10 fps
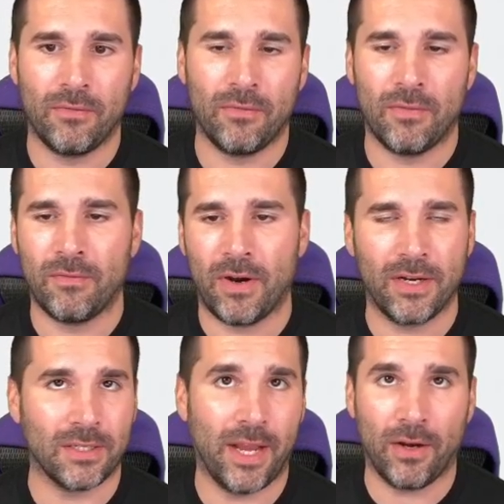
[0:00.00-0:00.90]

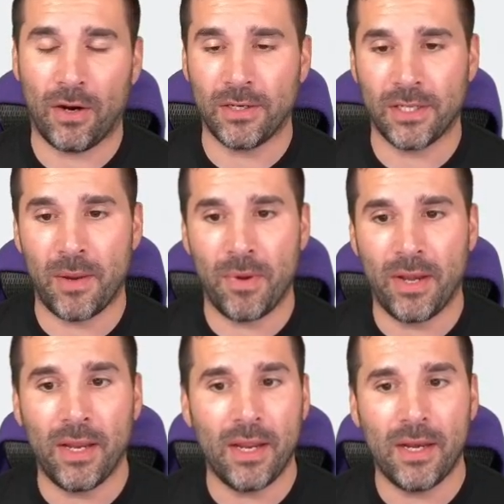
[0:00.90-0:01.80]
various land cards that I may
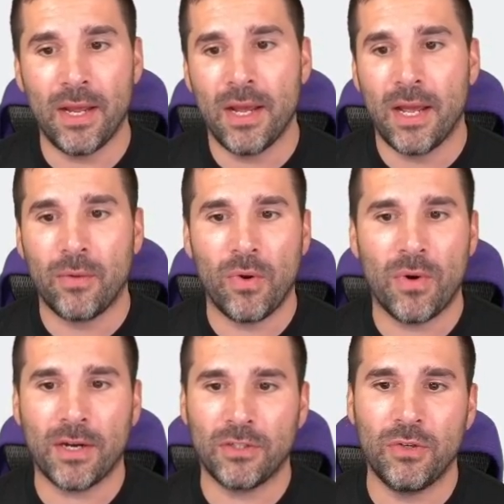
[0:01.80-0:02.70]
need. And then we
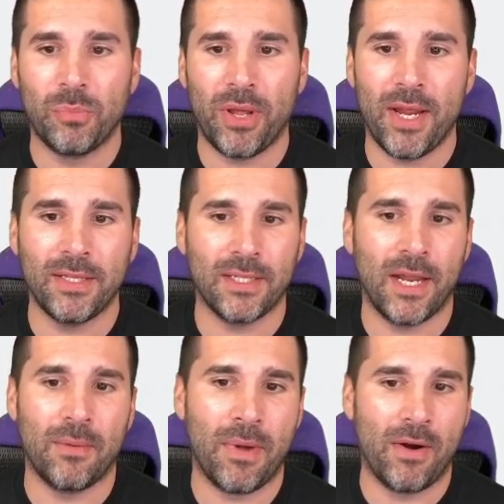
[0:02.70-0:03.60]
rock 2 plains and
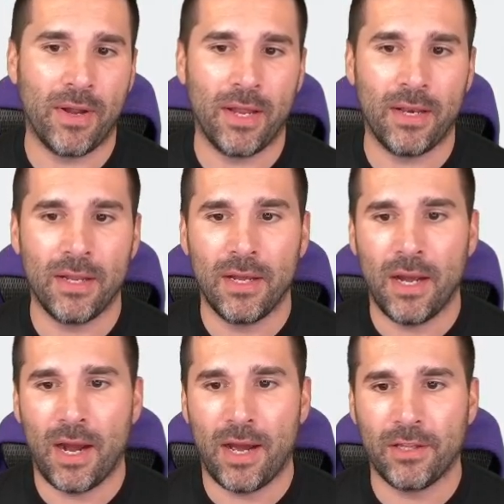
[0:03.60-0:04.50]
a mountain.
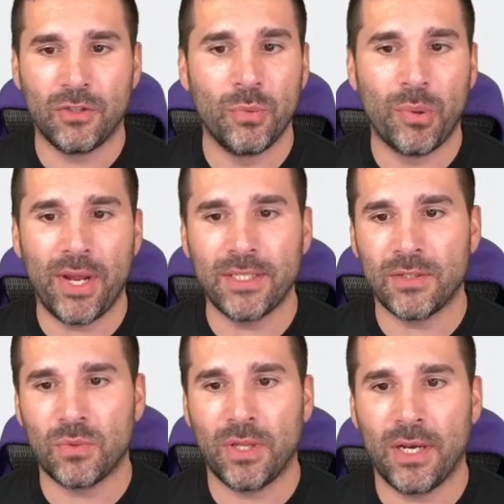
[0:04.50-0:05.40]
The 2 plains
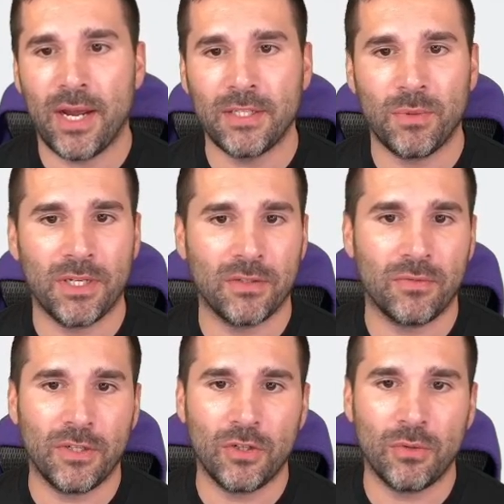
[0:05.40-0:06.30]
is really nice because if
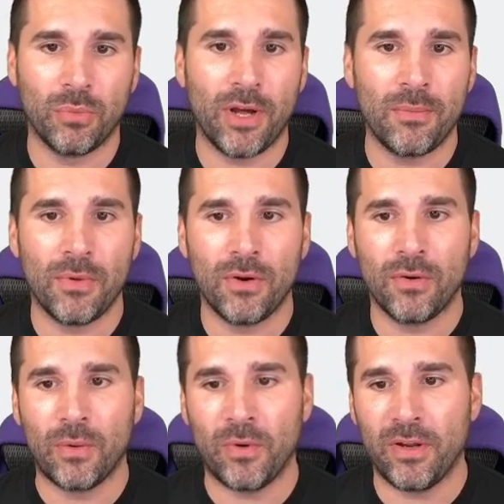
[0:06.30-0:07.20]
we do Blood
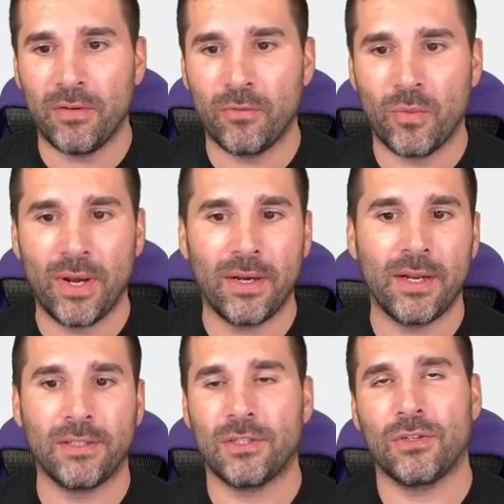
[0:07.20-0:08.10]
Moon, we've went
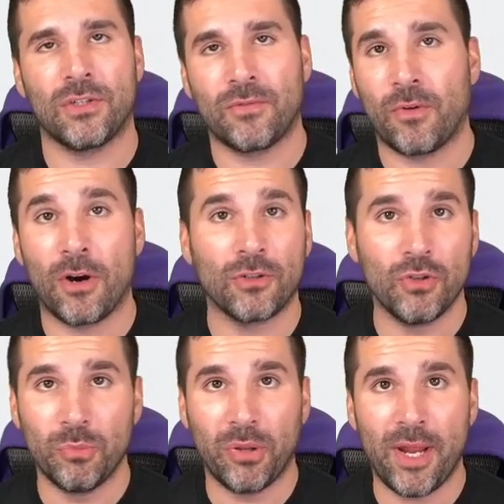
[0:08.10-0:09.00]
and searched for our
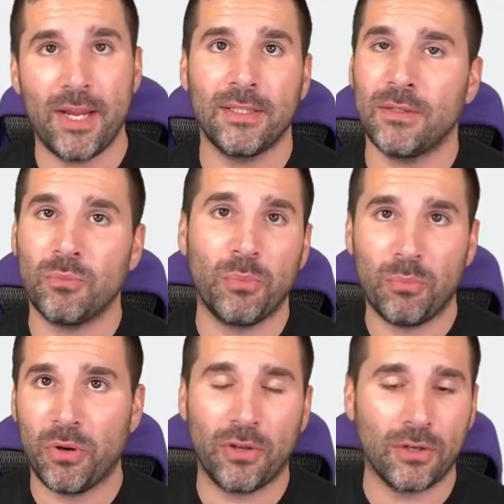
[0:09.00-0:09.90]
2 plains,
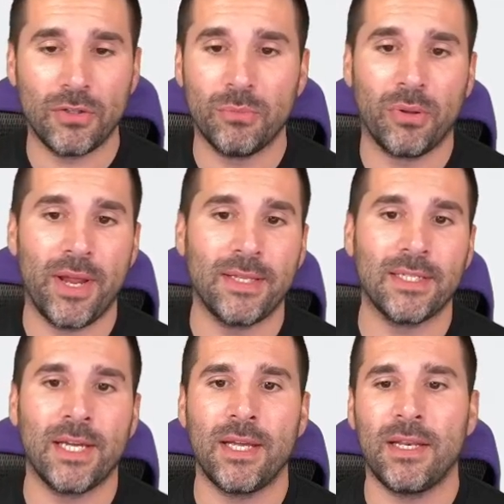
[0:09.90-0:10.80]
put our 2 plains
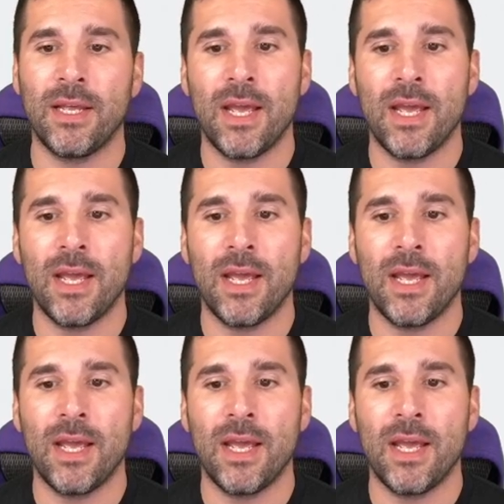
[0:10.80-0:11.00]
in,